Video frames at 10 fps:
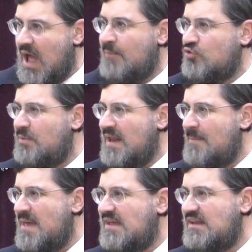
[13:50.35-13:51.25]
I'm talking about I
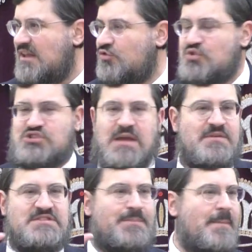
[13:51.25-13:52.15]
make it into a shape.
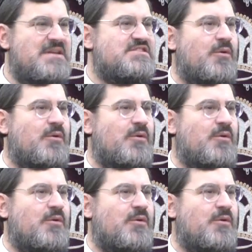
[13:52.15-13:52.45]
There's a bar mitzvah.